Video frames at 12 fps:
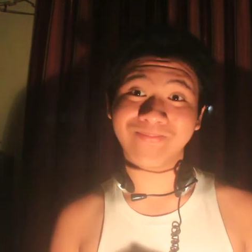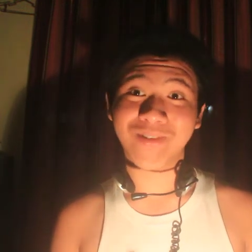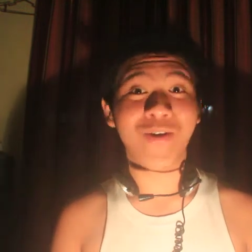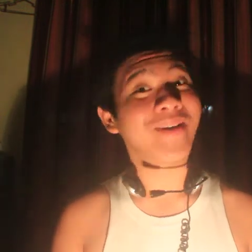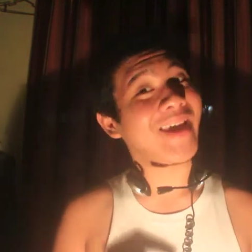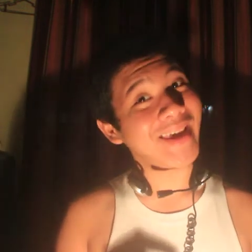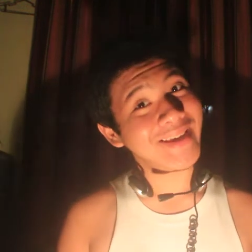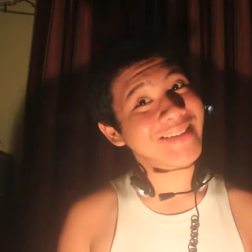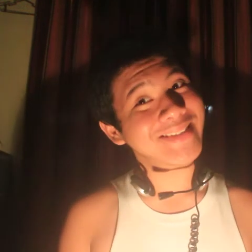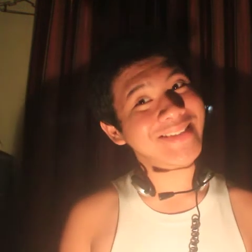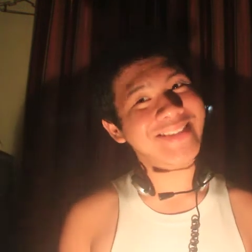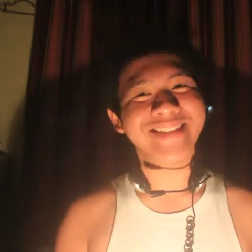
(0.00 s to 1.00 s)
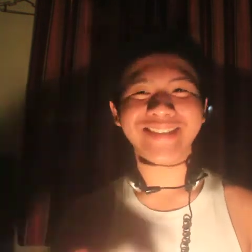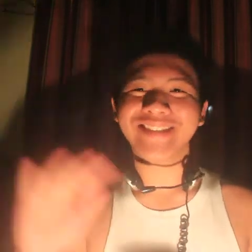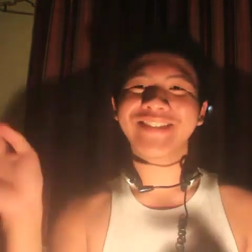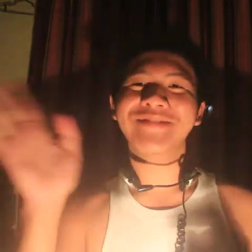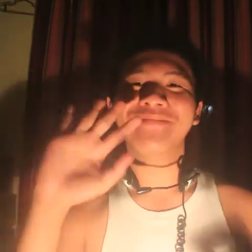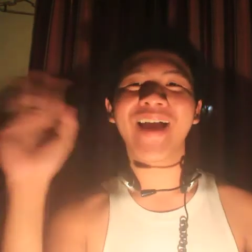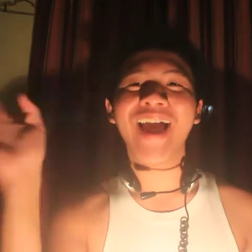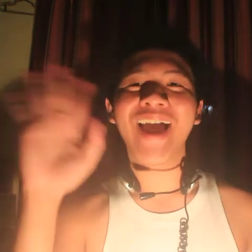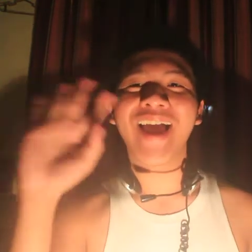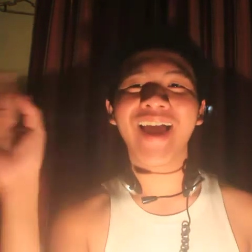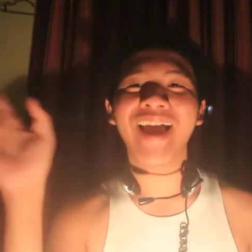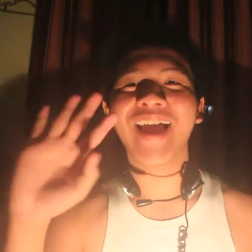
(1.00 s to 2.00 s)
Okay?
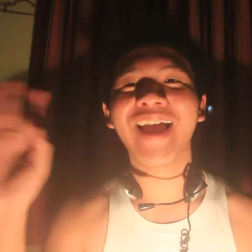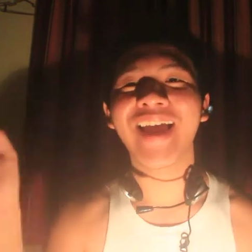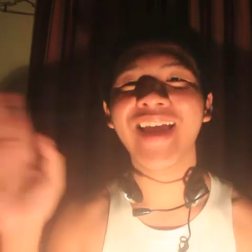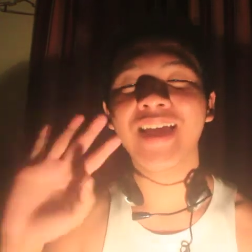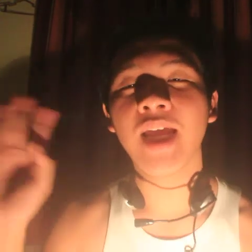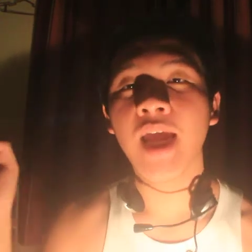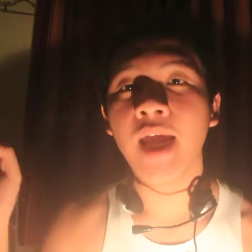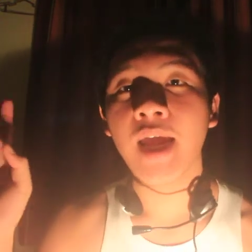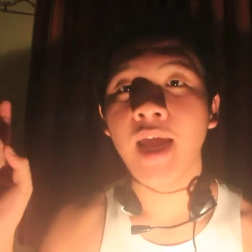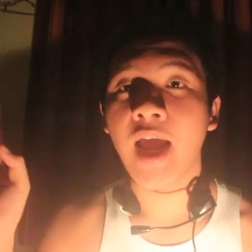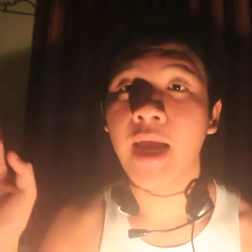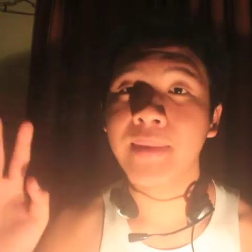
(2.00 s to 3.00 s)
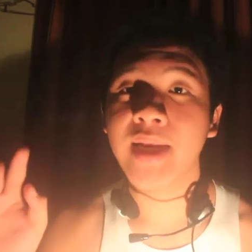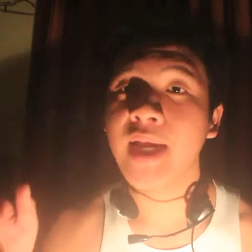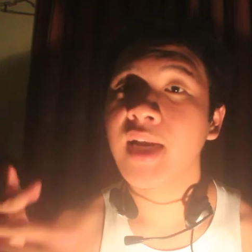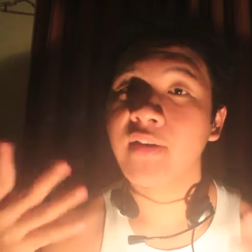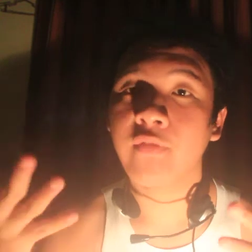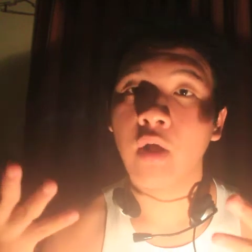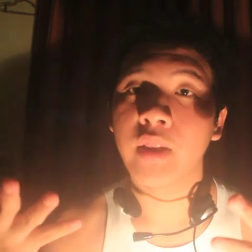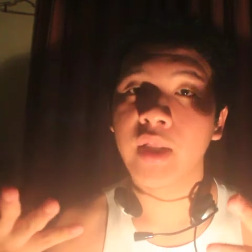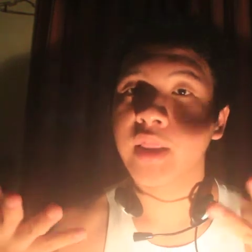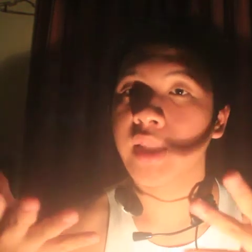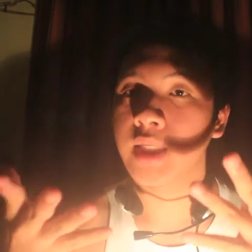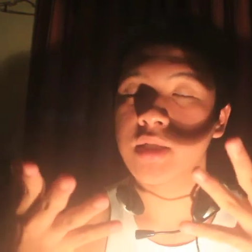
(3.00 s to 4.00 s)
Goodbye. I mean, I love all
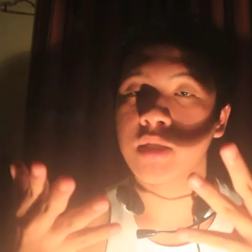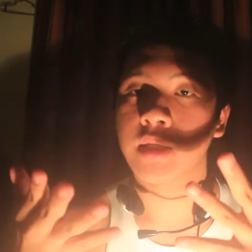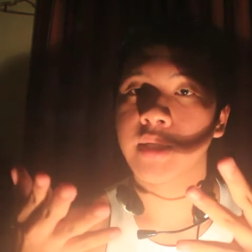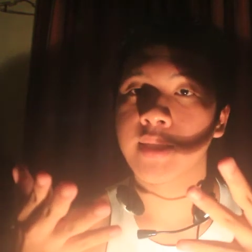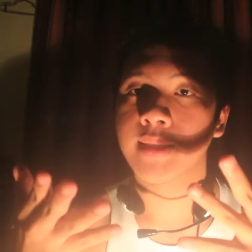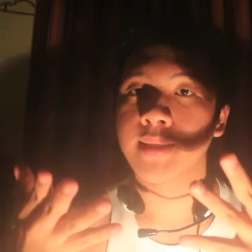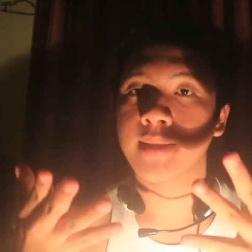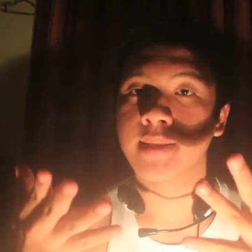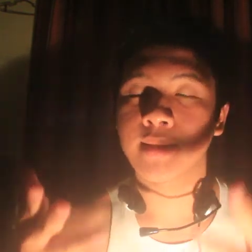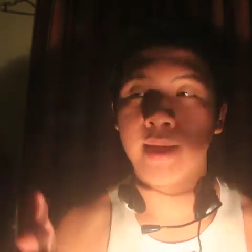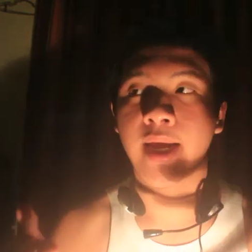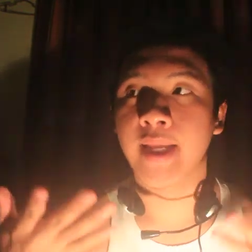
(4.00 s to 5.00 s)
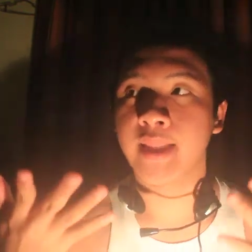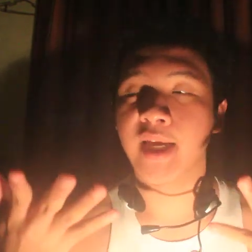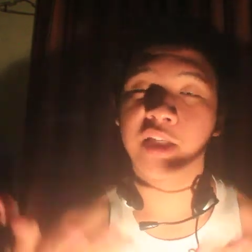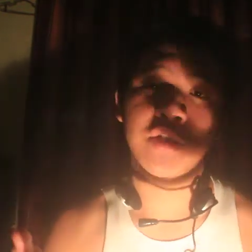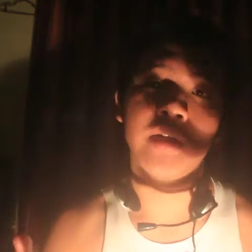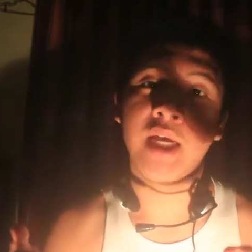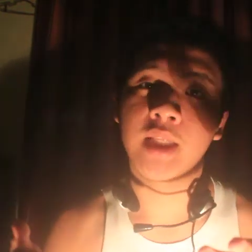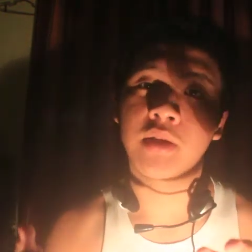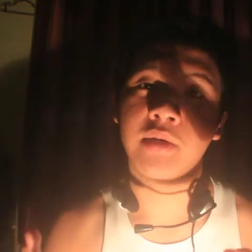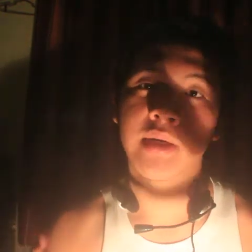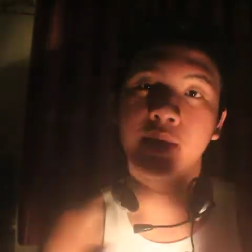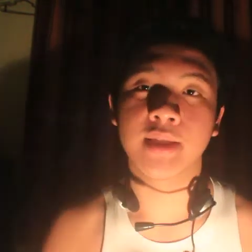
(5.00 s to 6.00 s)
the teachers and the
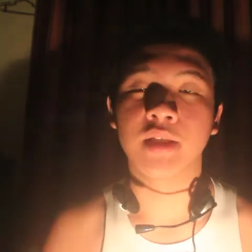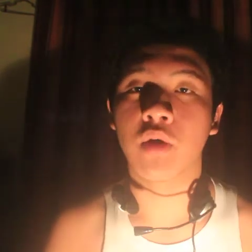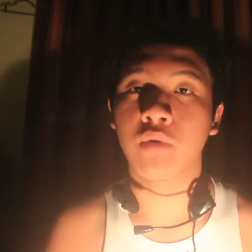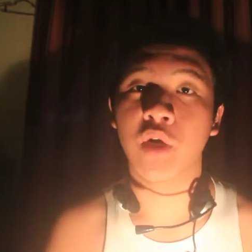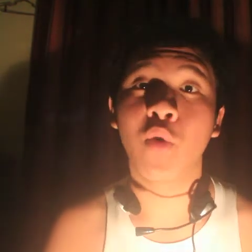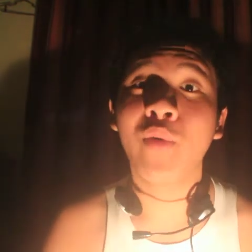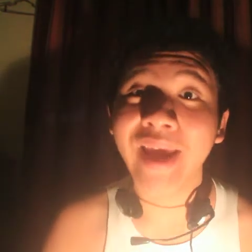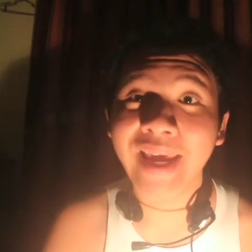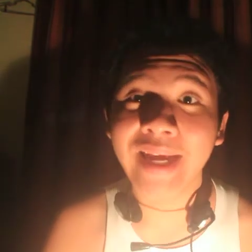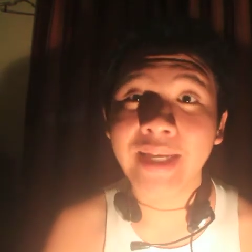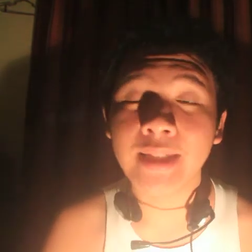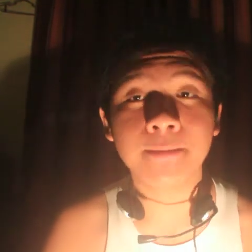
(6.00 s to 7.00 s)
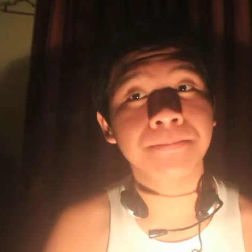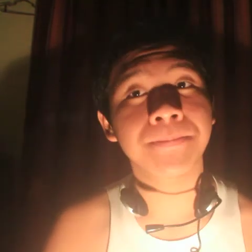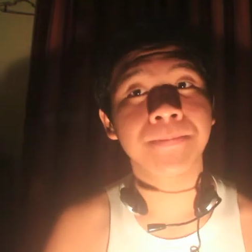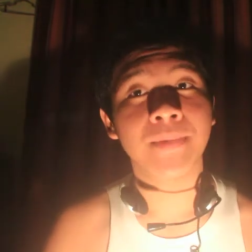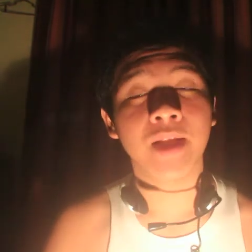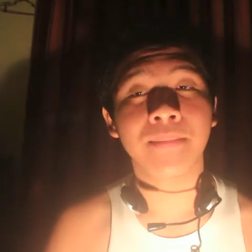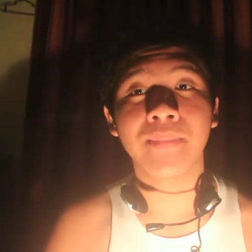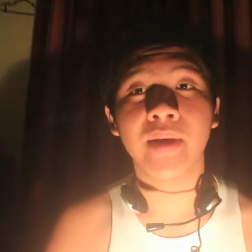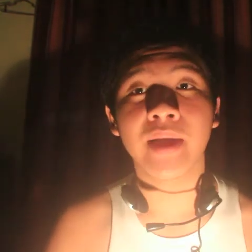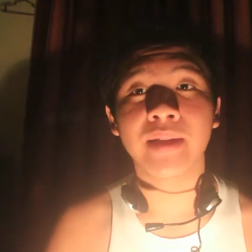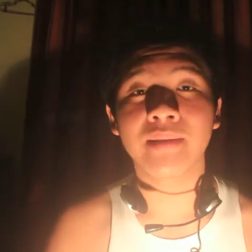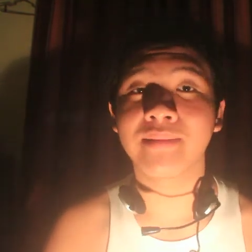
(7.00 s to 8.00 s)
educators. So, no hate.
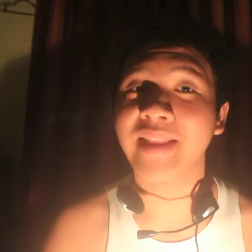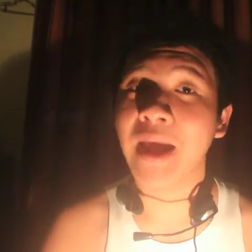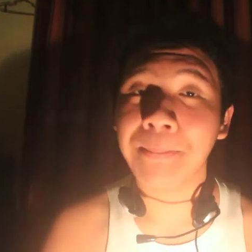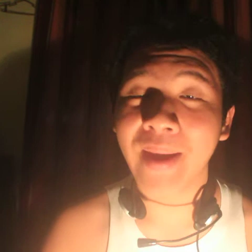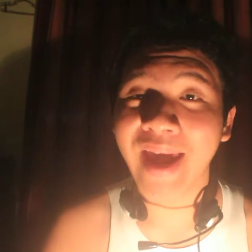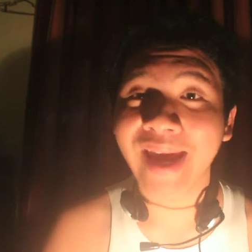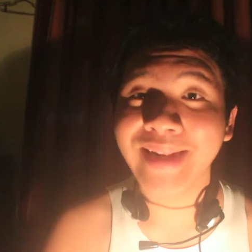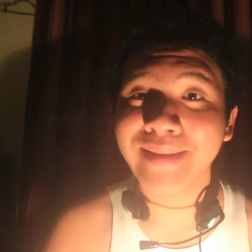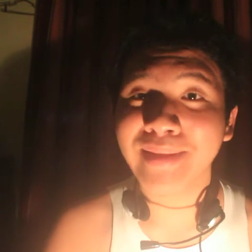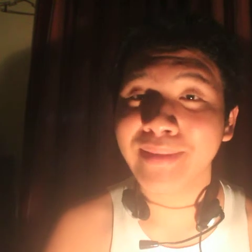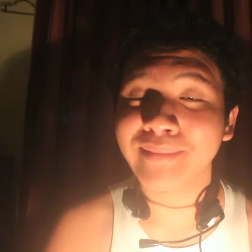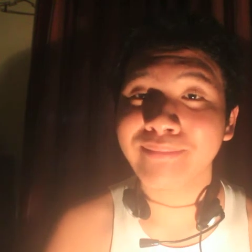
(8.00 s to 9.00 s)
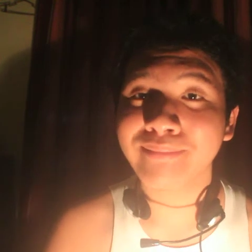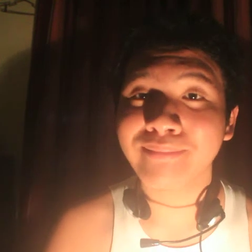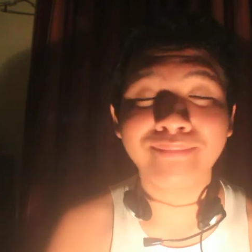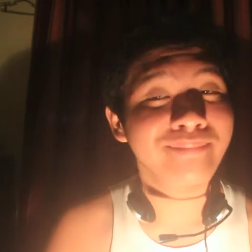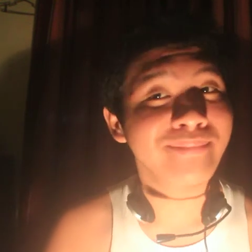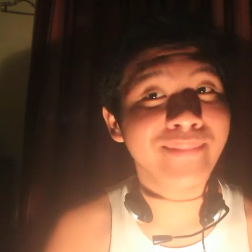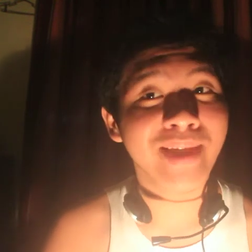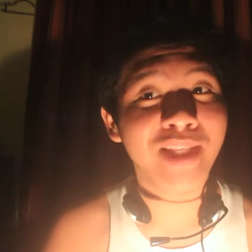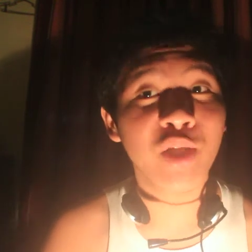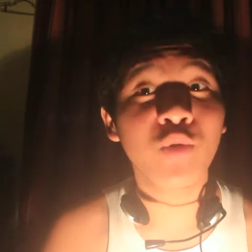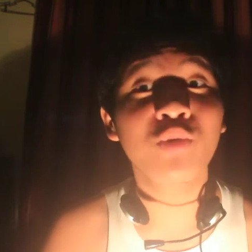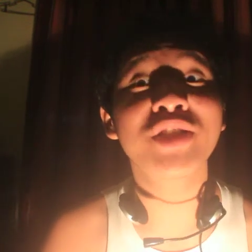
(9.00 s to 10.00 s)
But, Dep Ed,
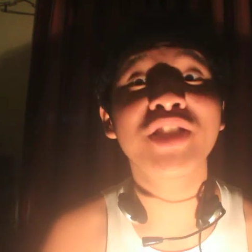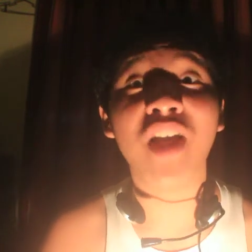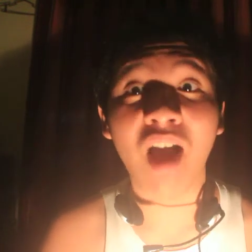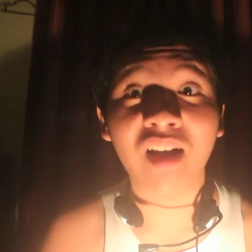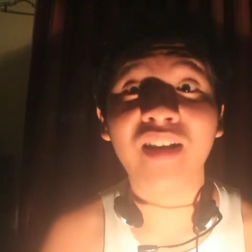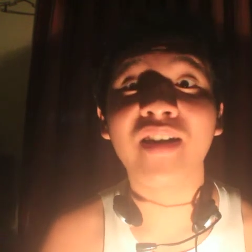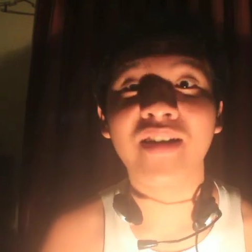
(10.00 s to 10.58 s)
you suck.